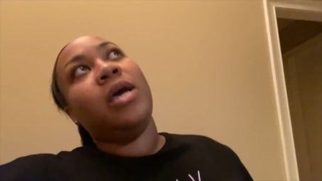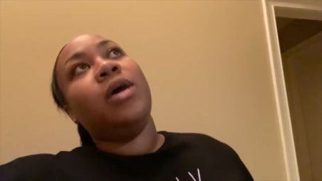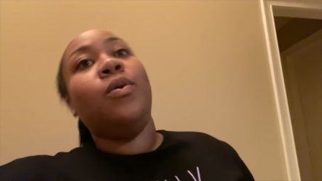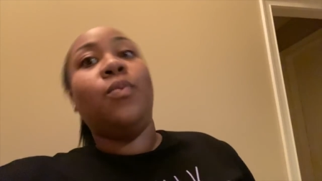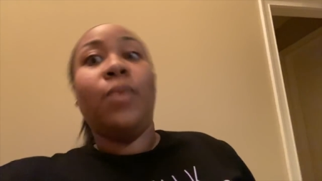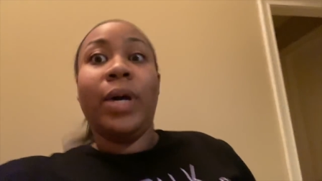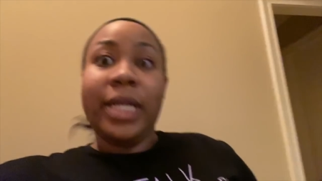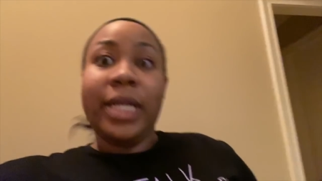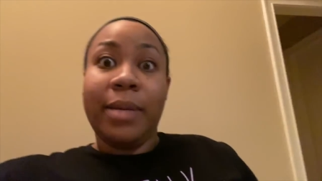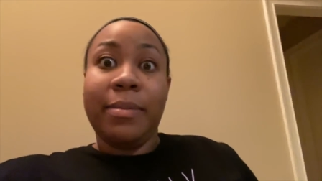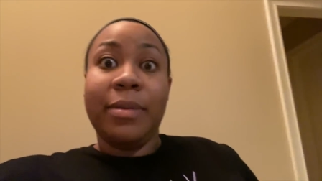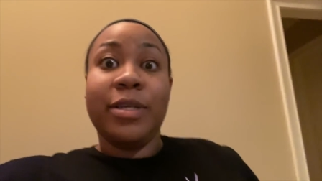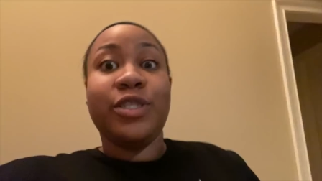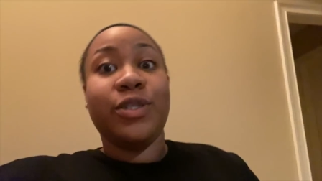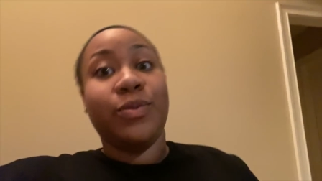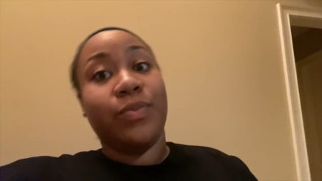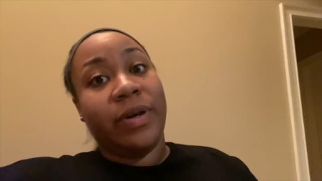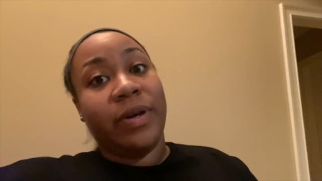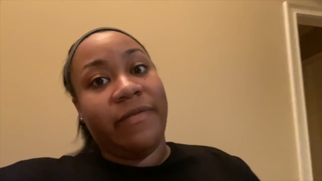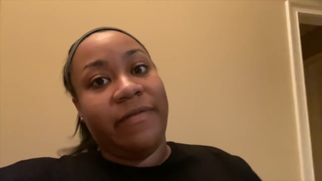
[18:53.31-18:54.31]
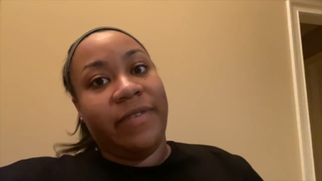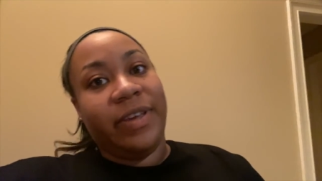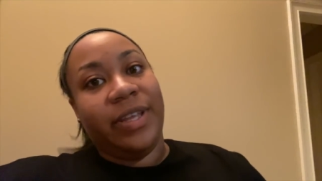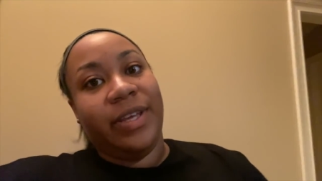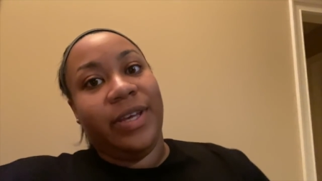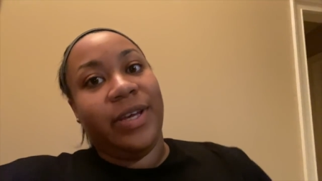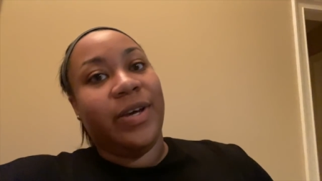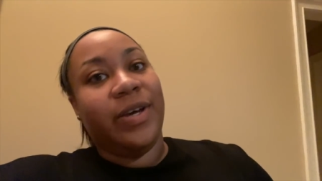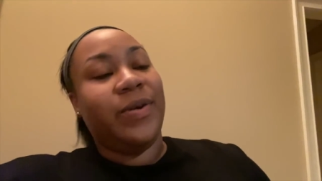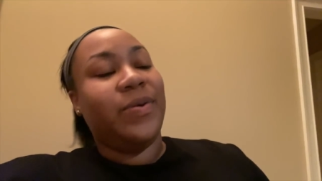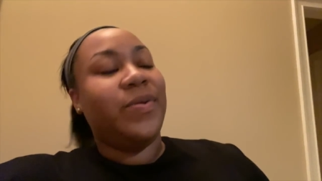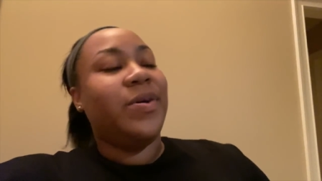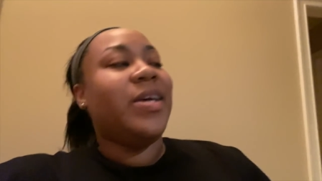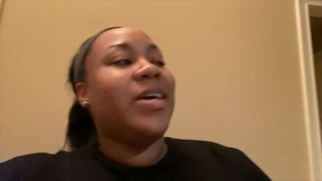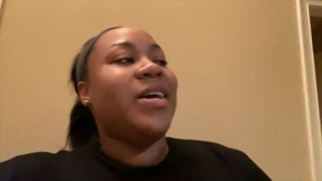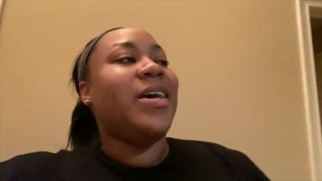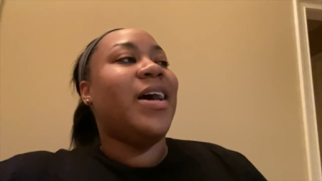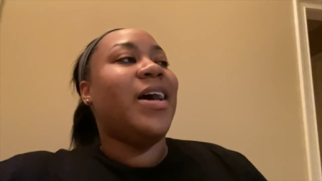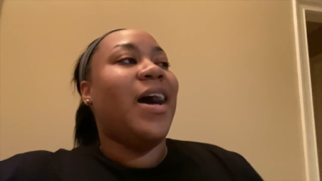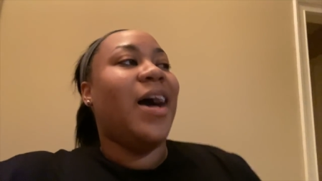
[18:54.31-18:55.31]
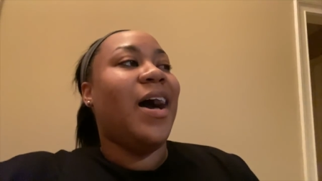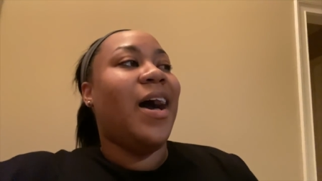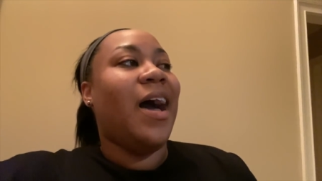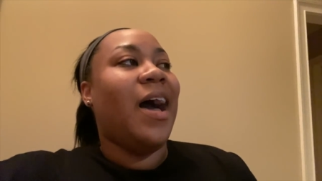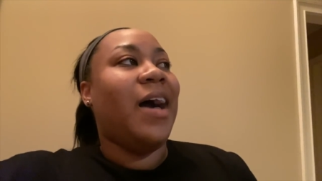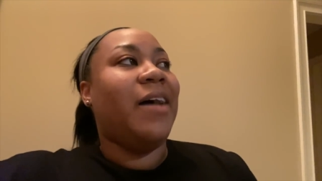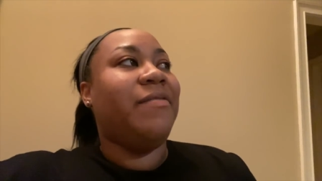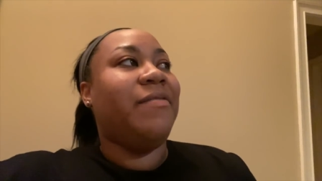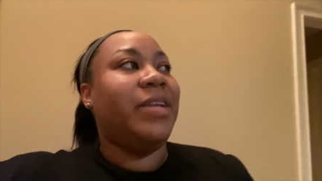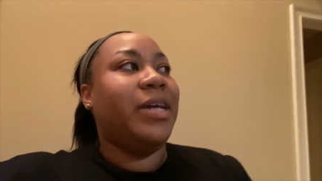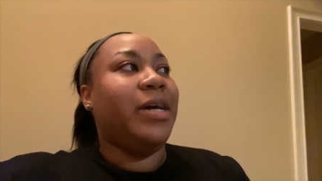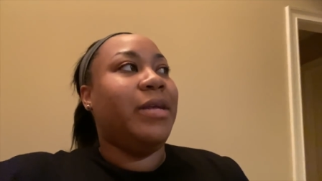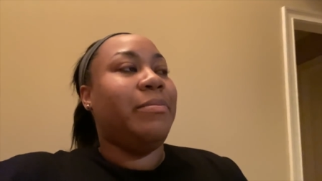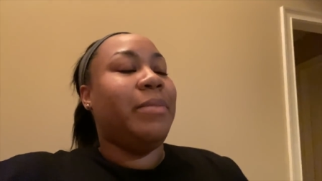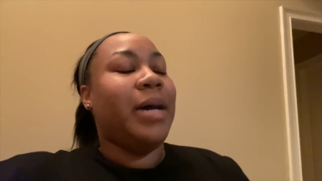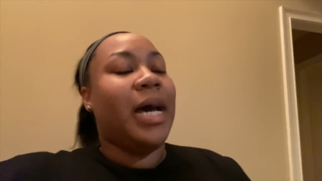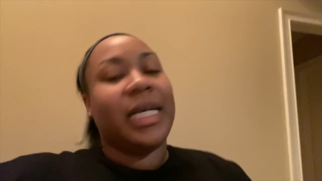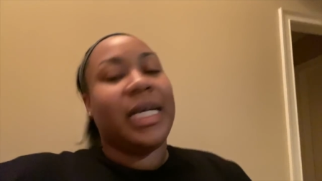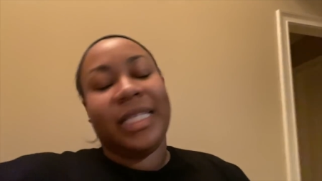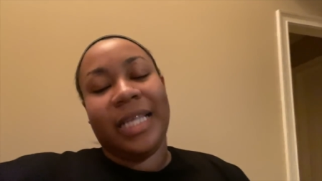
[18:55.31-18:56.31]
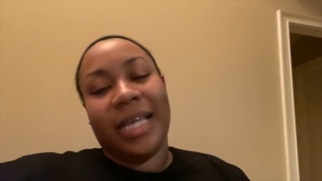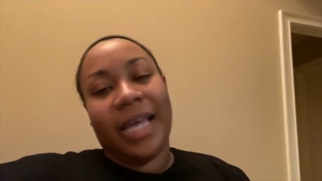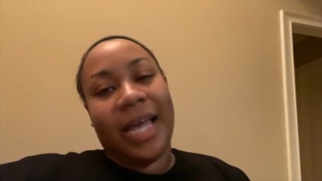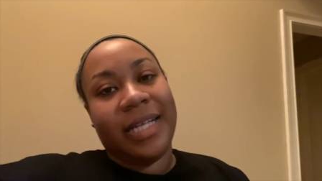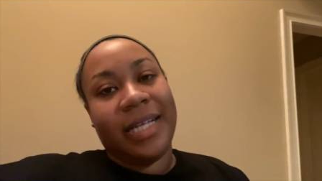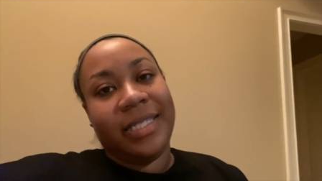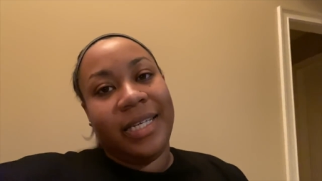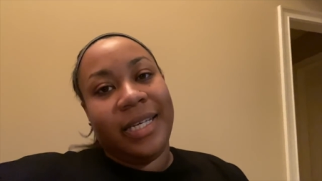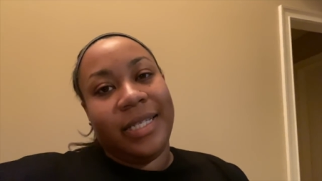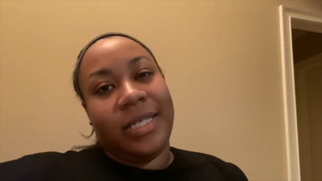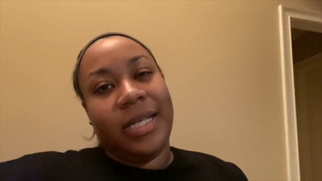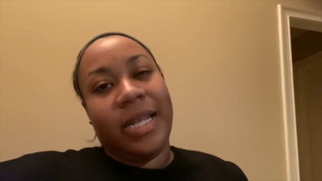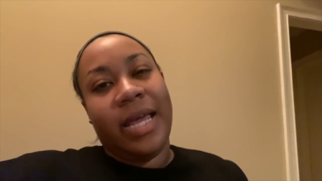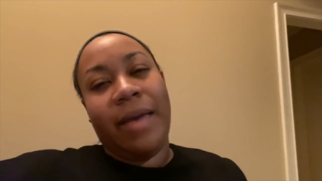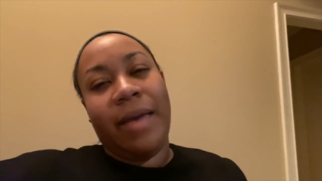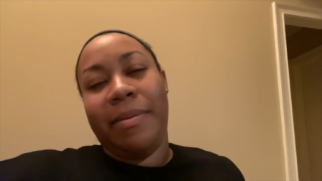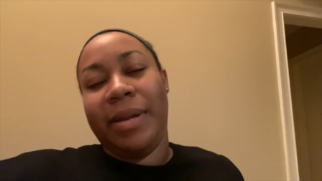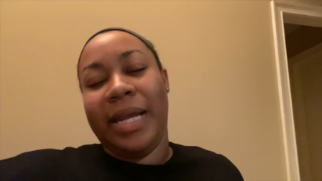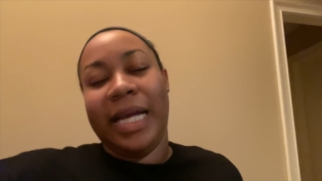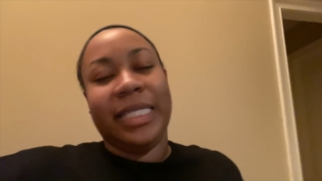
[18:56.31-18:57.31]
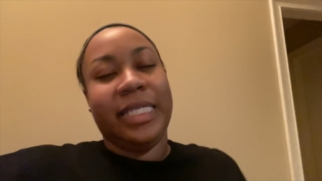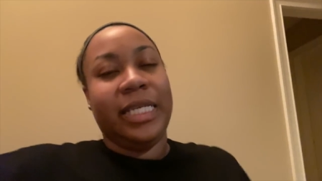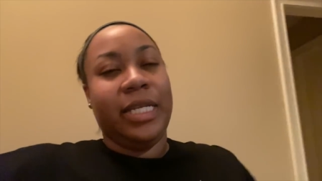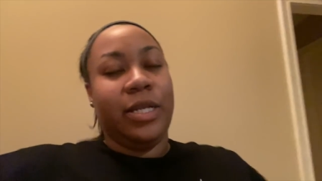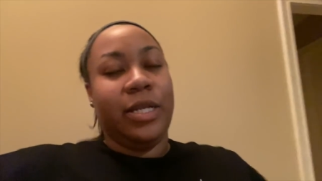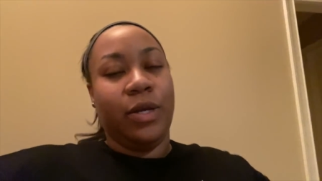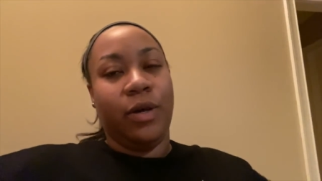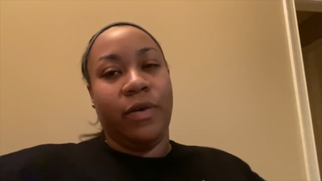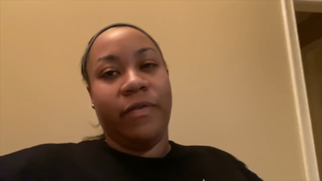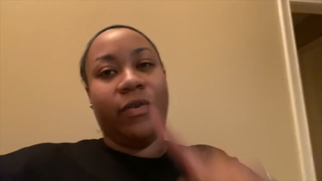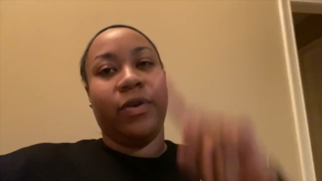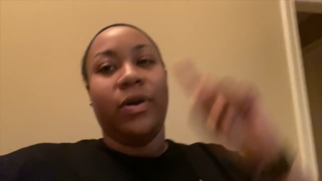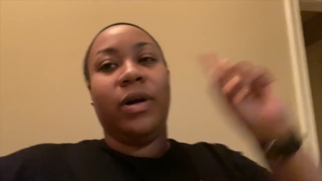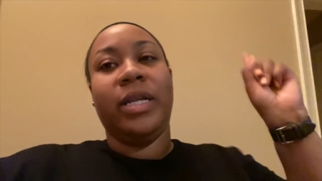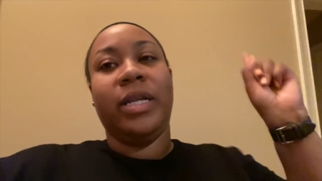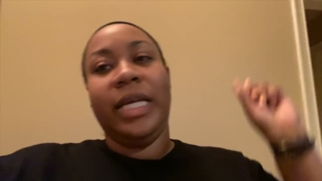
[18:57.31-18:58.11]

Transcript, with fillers: one image and one video uh, of an unboxing I did today, but I did it over on